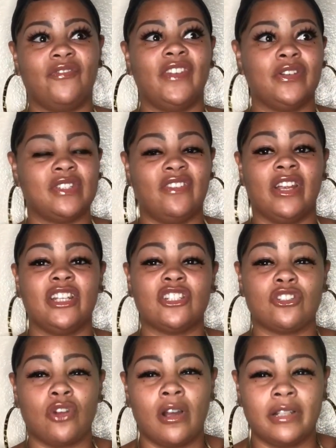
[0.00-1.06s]
feels very
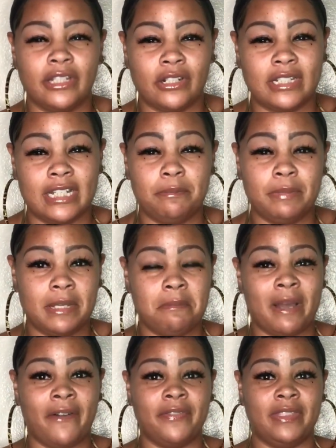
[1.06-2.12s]
strongly or deeply
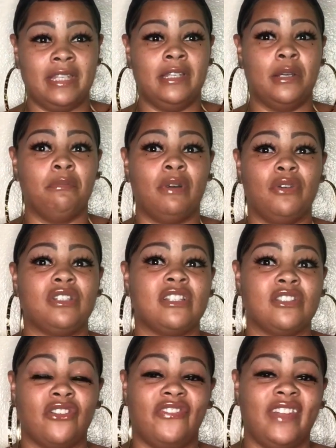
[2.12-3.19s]
about the
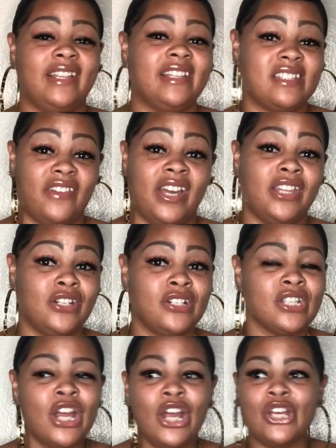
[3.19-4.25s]
emotions or feelings of others.